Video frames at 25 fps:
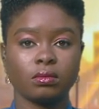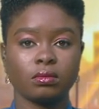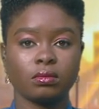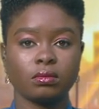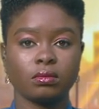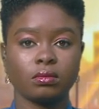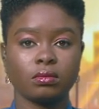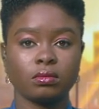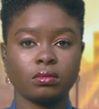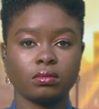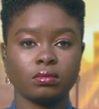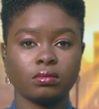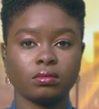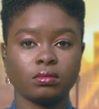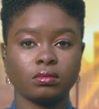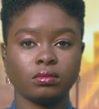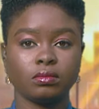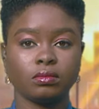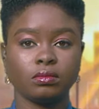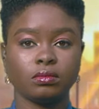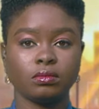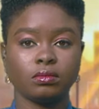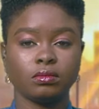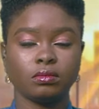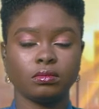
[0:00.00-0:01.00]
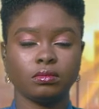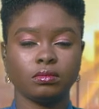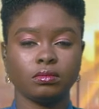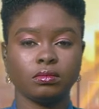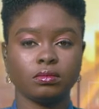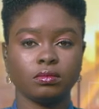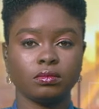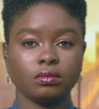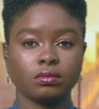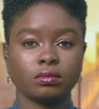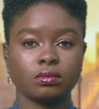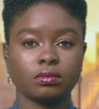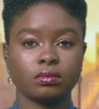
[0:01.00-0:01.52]

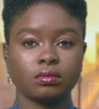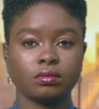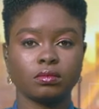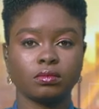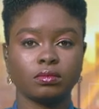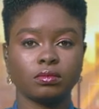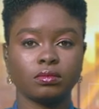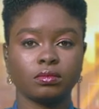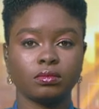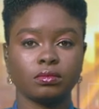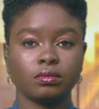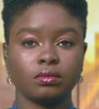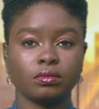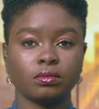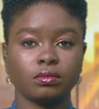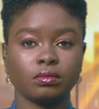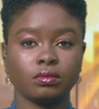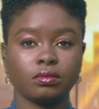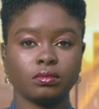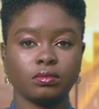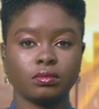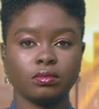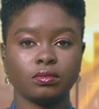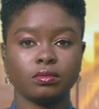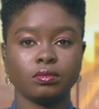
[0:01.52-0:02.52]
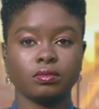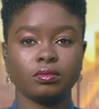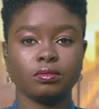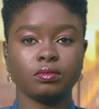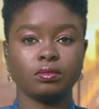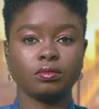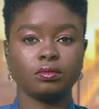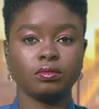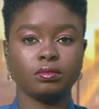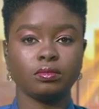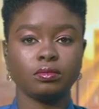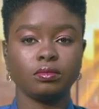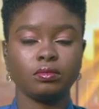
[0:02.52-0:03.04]

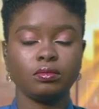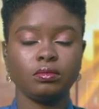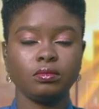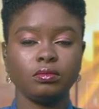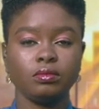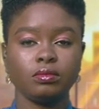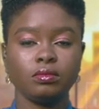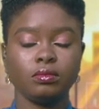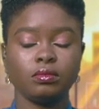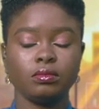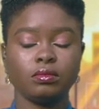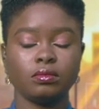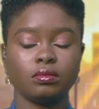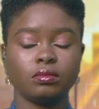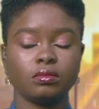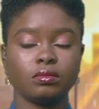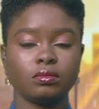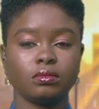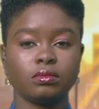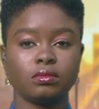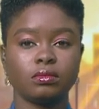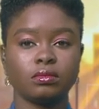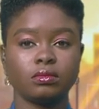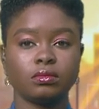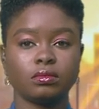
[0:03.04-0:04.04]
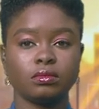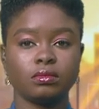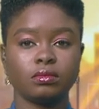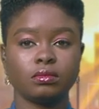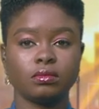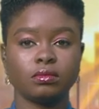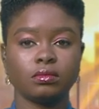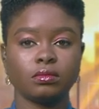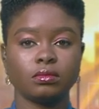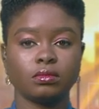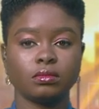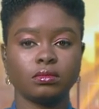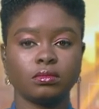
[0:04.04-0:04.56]

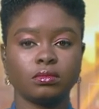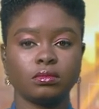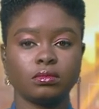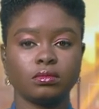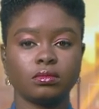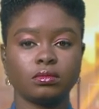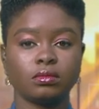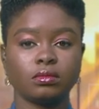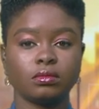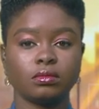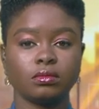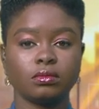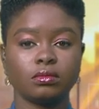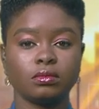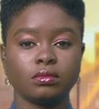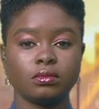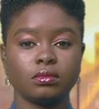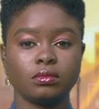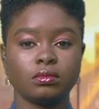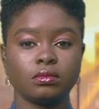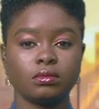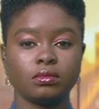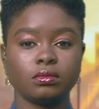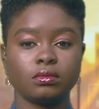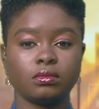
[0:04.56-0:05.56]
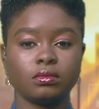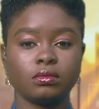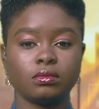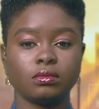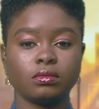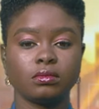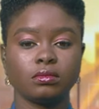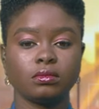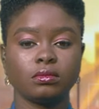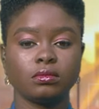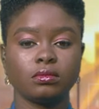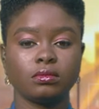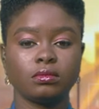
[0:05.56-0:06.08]

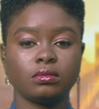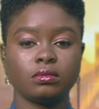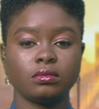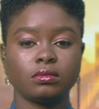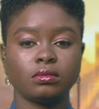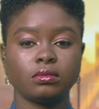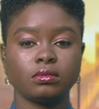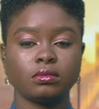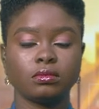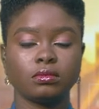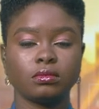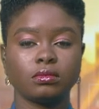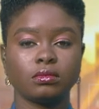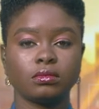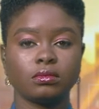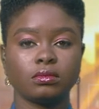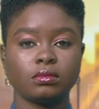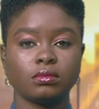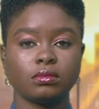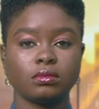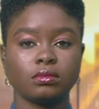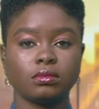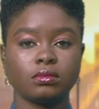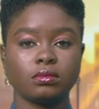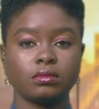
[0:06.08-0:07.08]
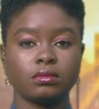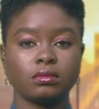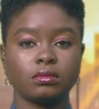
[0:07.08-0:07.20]
(not speaking)